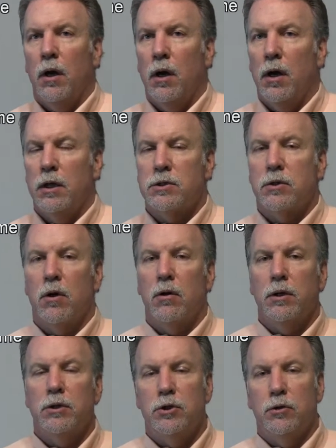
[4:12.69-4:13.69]
as
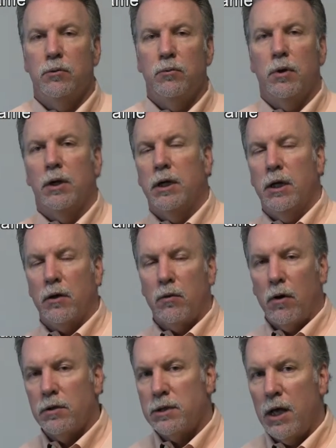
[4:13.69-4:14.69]
long as you get
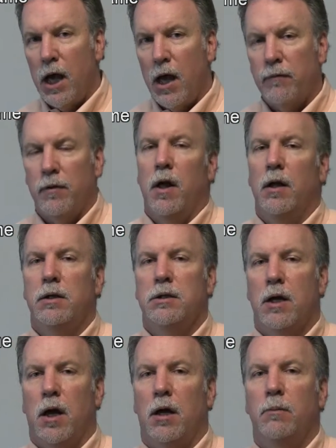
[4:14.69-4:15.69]
across the half line in
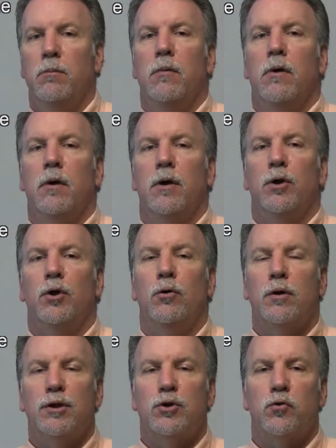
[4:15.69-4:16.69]
time, you
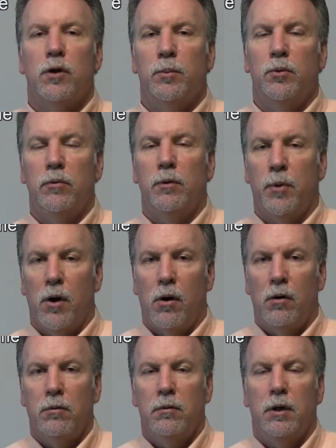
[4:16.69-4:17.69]
can dribble the
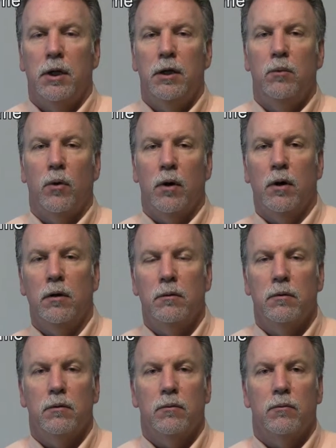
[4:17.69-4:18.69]
ball
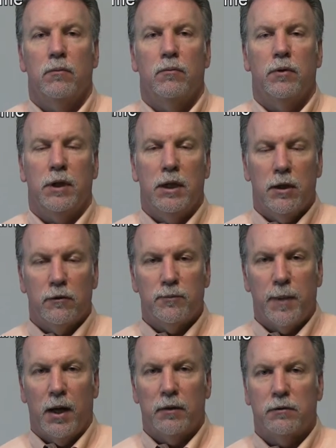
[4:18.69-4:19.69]
anywhere within those
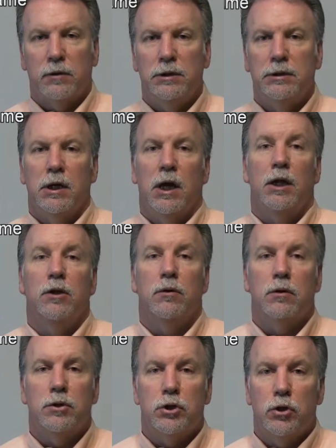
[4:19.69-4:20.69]
boundaries, and you
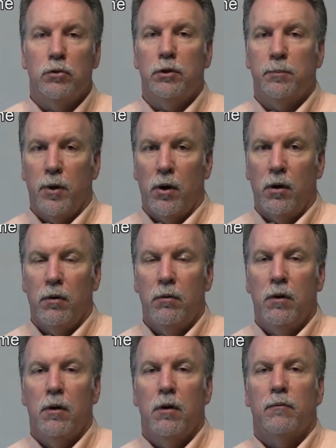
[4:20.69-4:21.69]
can shoot the
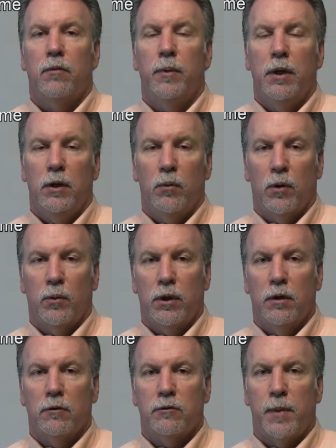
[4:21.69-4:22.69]
ball from anywhere
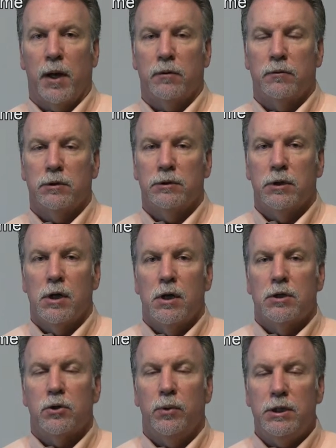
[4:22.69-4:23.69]
within those boundaries.
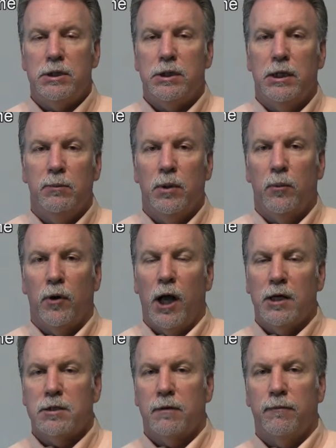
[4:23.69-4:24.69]
So each team member
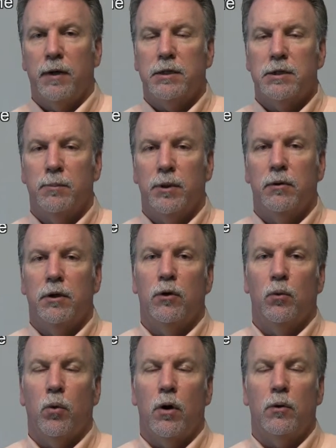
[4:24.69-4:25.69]
has the flexibility
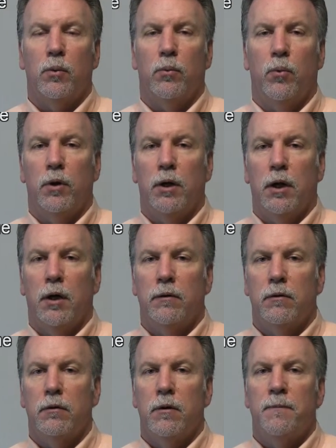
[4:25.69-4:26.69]
to work with one
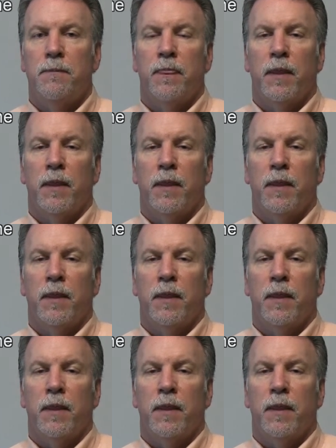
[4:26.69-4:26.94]
another